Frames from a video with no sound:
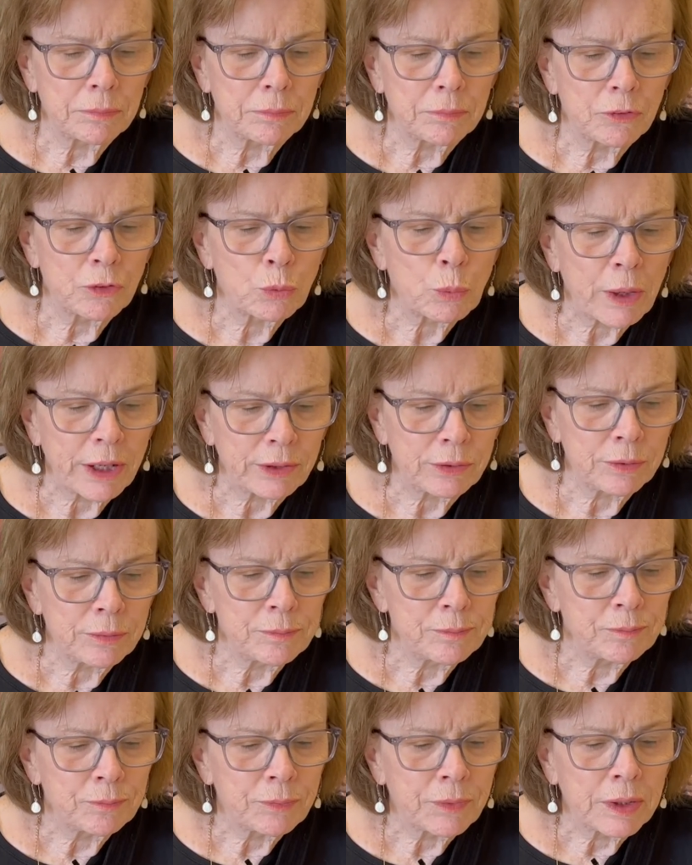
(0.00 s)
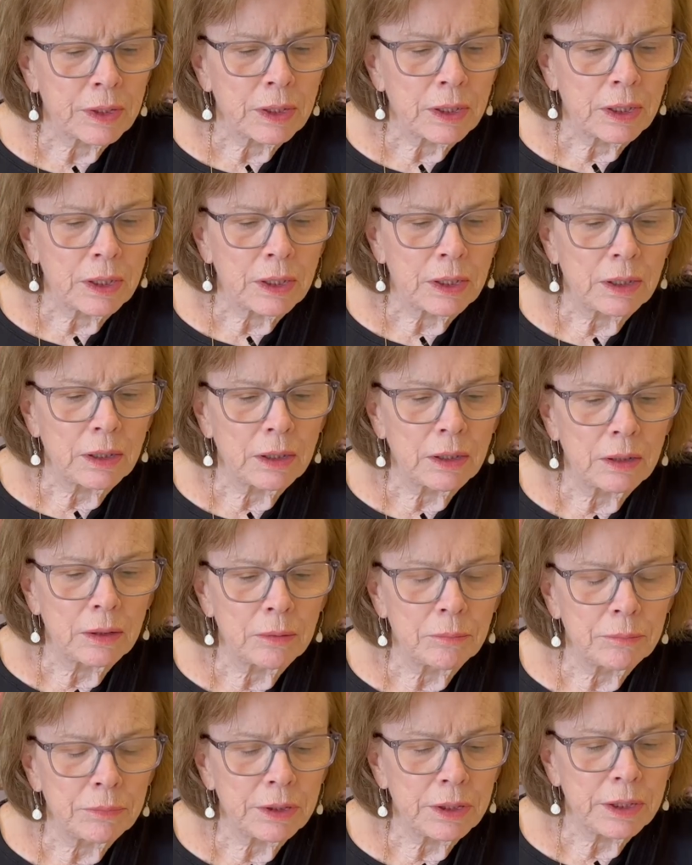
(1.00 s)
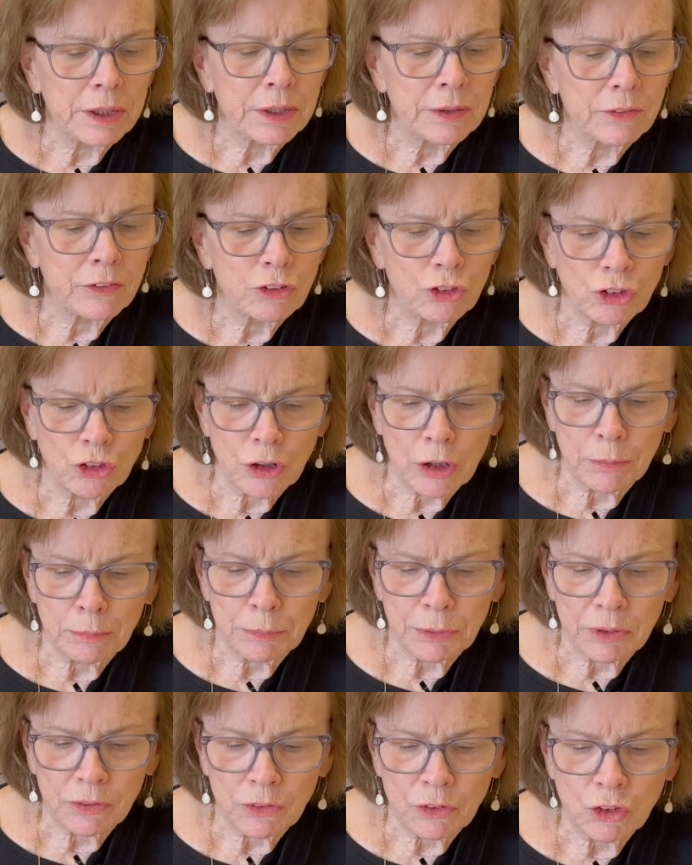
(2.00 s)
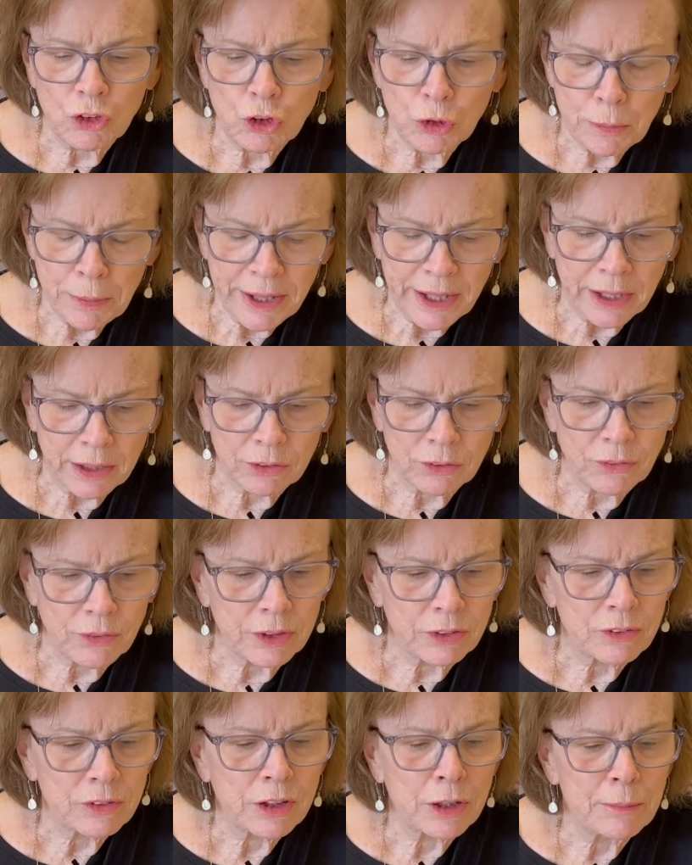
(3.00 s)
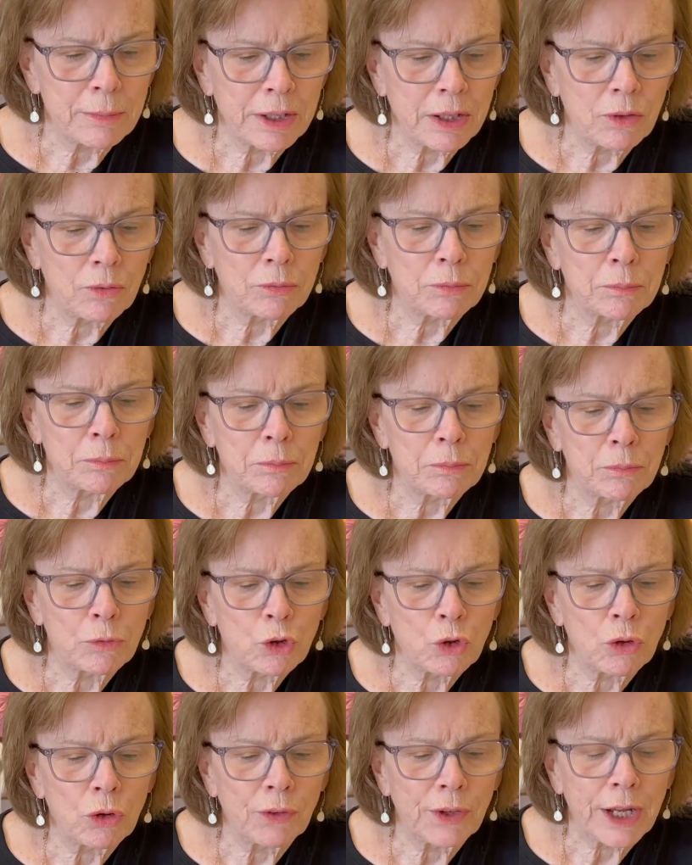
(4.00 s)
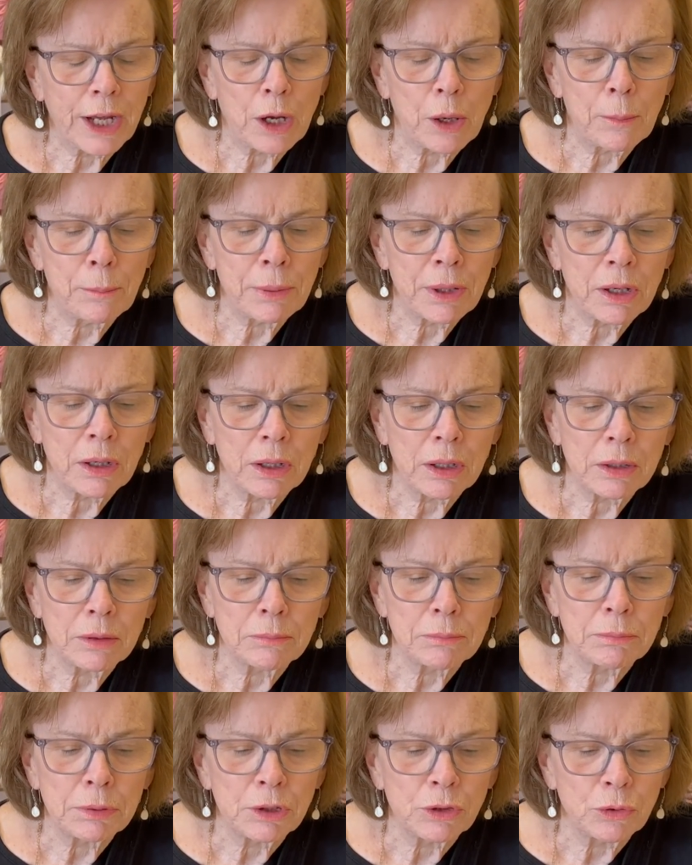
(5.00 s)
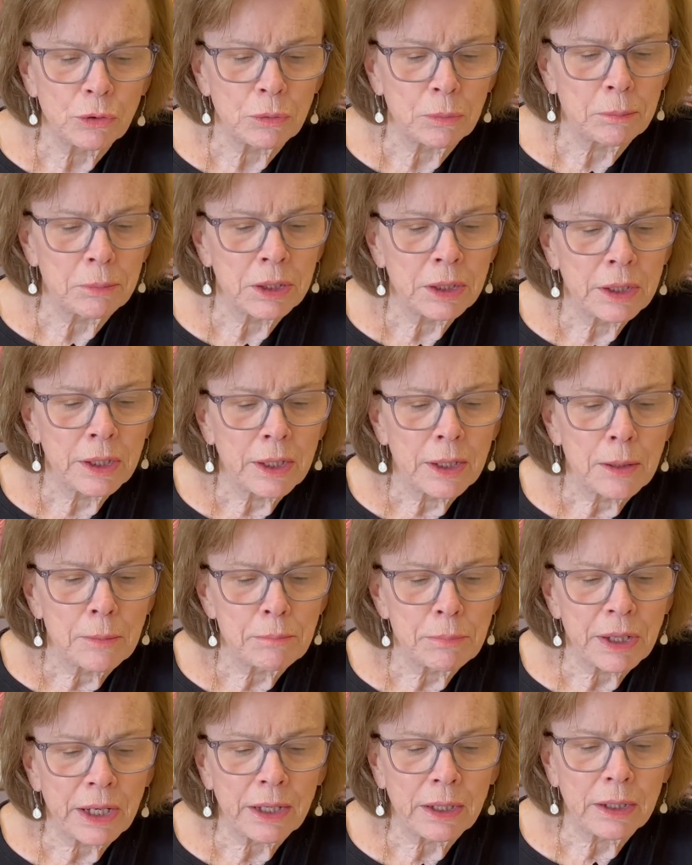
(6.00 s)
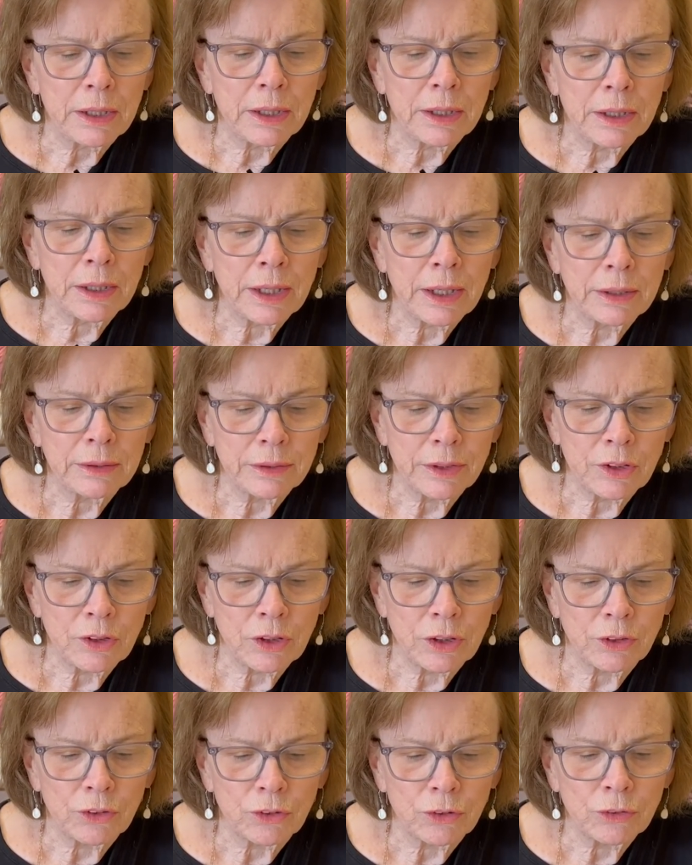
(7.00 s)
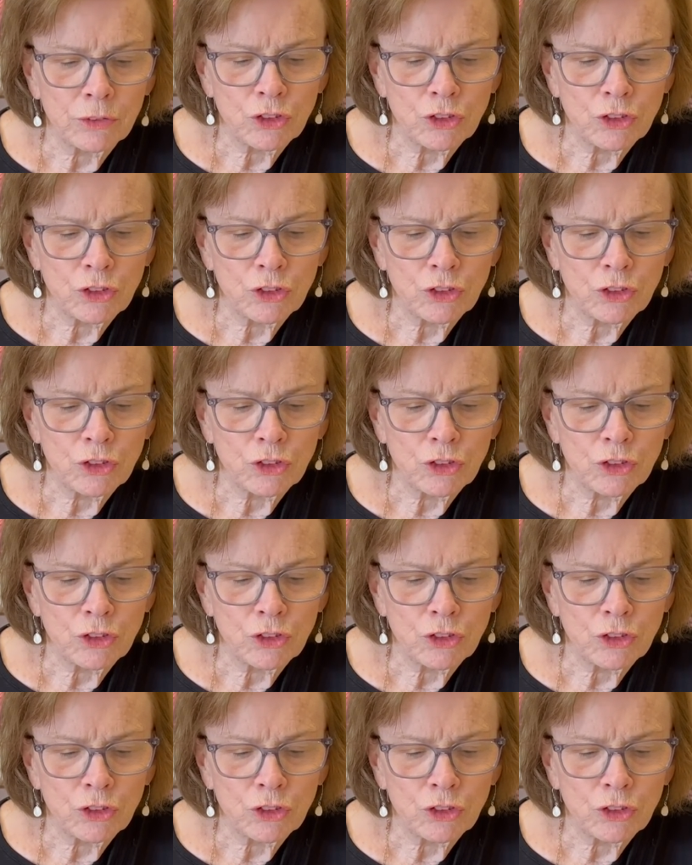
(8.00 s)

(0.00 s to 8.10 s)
sweater in the shop, a new pattern that's come out called Alpine Bloom by Caitlin Hunter.